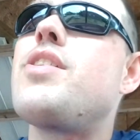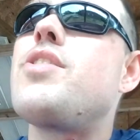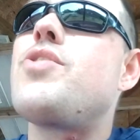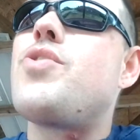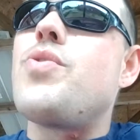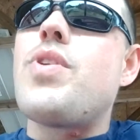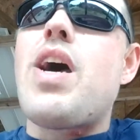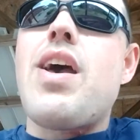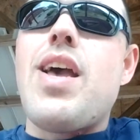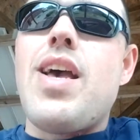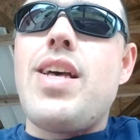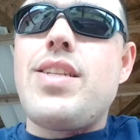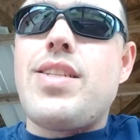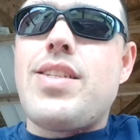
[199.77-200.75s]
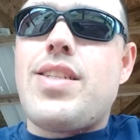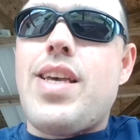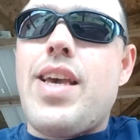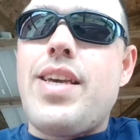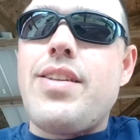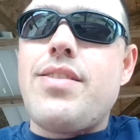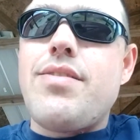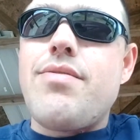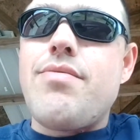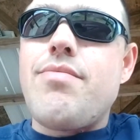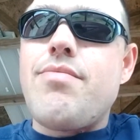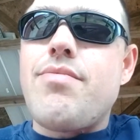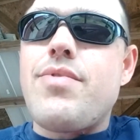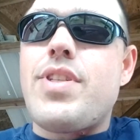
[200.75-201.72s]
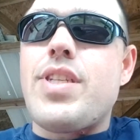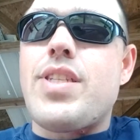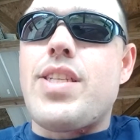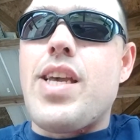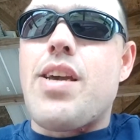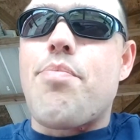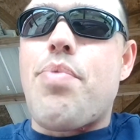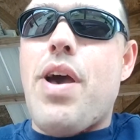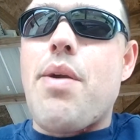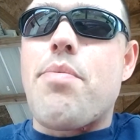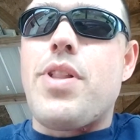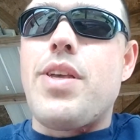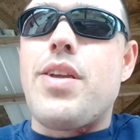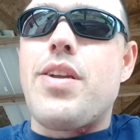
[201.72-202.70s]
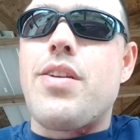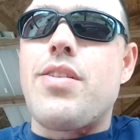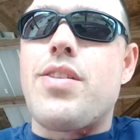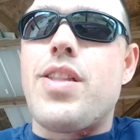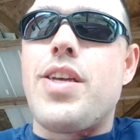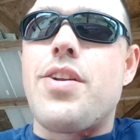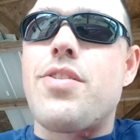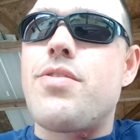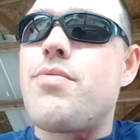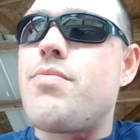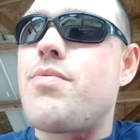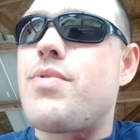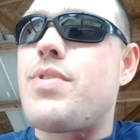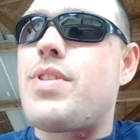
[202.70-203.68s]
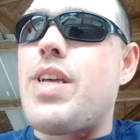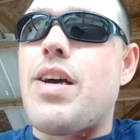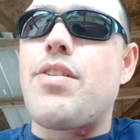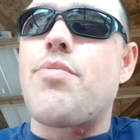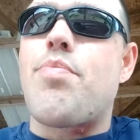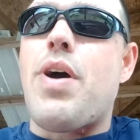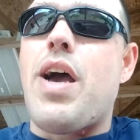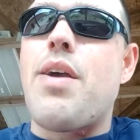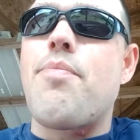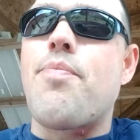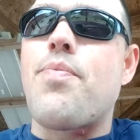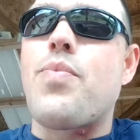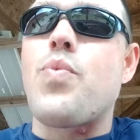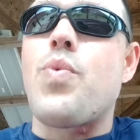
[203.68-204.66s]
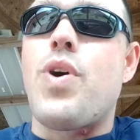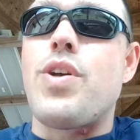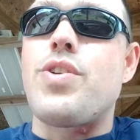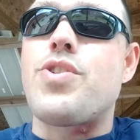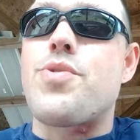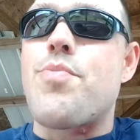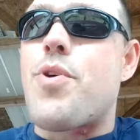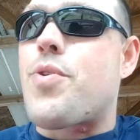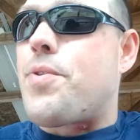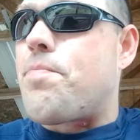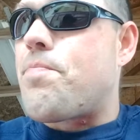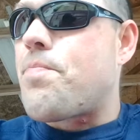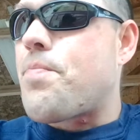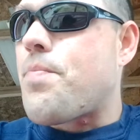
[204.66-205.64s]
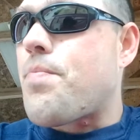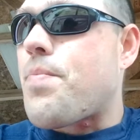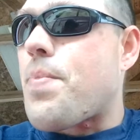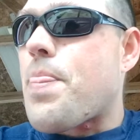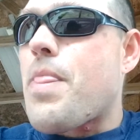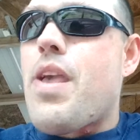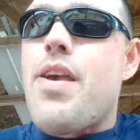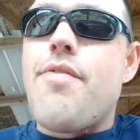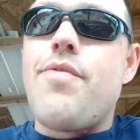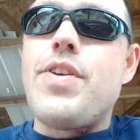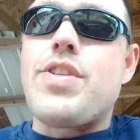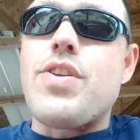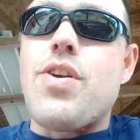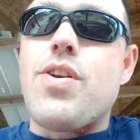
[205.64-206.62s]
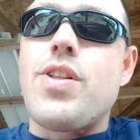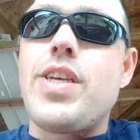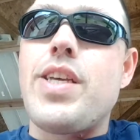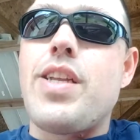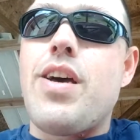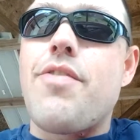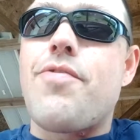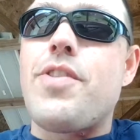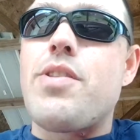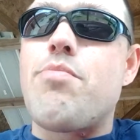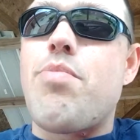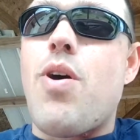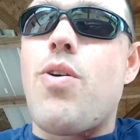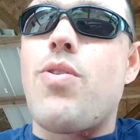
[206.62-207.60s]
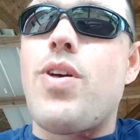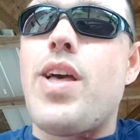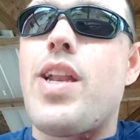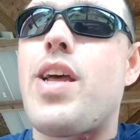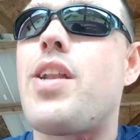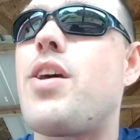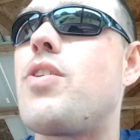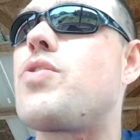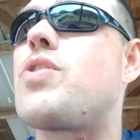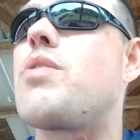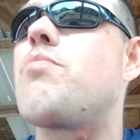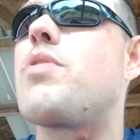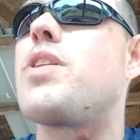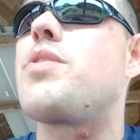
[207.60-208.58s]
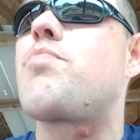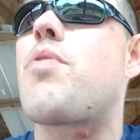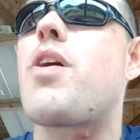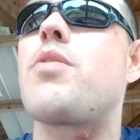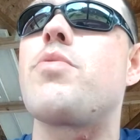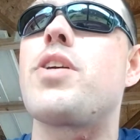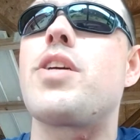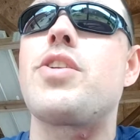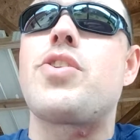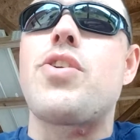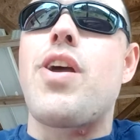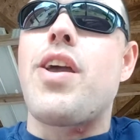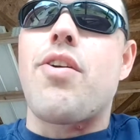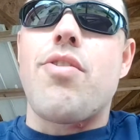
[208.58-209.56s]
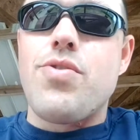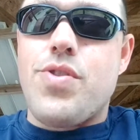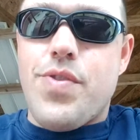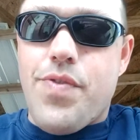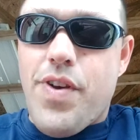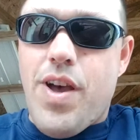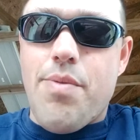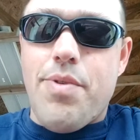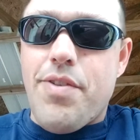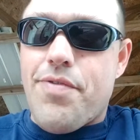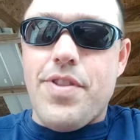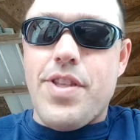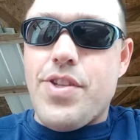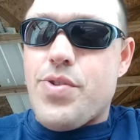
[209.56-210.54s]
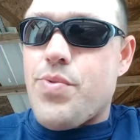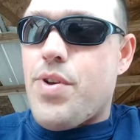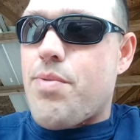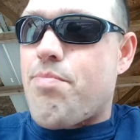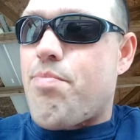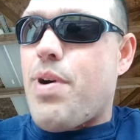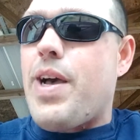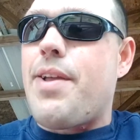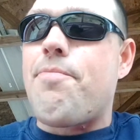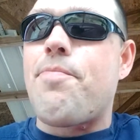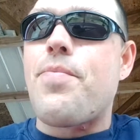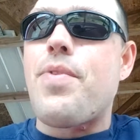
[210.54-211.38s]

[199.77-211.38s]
do not hesitate to stick a pipe cleaner down your pipe while you're smoking. If it's early enough in the bowl, and I know somebody's probably going to try and crucify me for this one, but